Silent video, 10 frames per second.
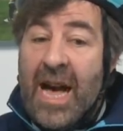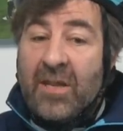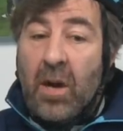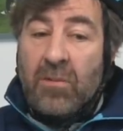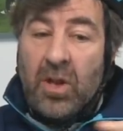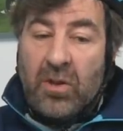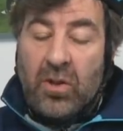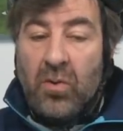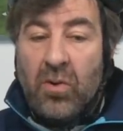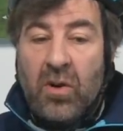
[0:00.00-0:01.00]
And I was on
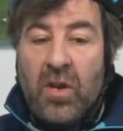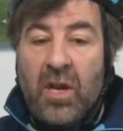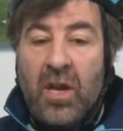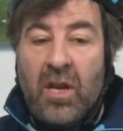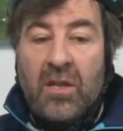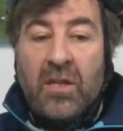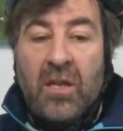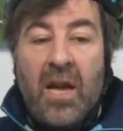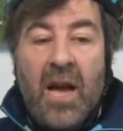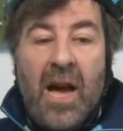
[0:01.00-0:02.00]
tour in England.
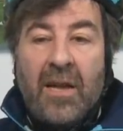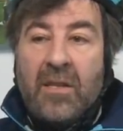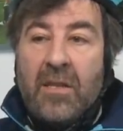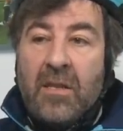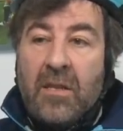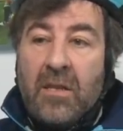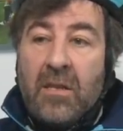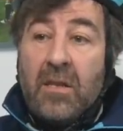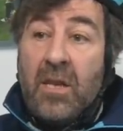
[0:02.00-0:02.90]
Was that the week and, of the Irishman?